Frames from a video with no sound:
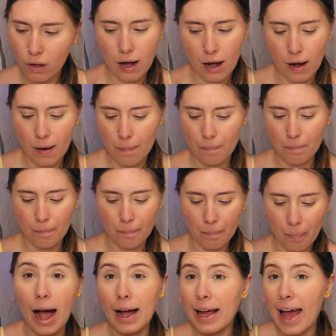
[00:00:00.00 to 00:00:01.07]

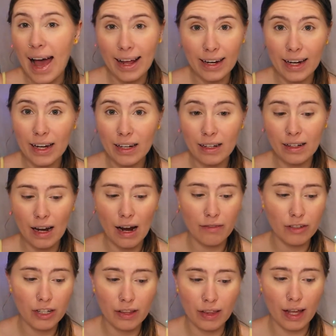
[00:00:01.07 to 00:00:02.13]
I edit
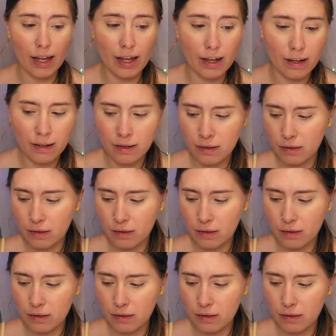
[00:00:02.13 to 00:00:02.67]
everything